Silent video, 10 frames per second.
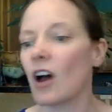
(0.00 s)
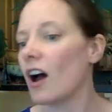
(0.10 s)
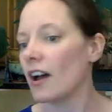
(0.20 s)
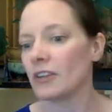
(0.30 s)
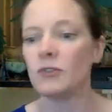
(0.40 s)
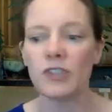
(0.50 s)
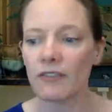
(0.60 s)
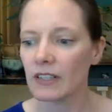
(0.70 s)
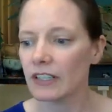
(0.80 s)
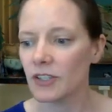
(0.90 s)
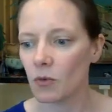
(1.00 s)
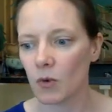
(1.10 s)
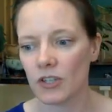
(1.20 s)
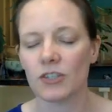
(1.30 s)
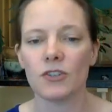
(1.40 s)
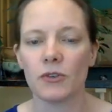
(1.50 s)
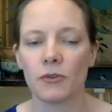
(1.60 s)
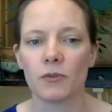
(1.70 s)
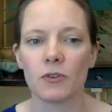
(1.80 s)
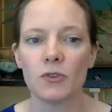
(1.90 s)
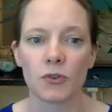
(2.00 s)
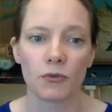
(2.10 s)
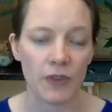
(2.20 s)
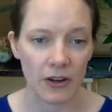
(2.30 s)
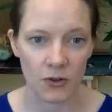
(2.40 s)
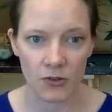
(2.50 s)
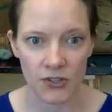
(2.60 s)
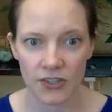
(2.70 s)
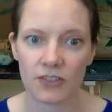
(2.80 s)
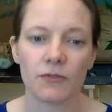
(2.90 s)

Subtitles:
You definitely don't want to use your fingers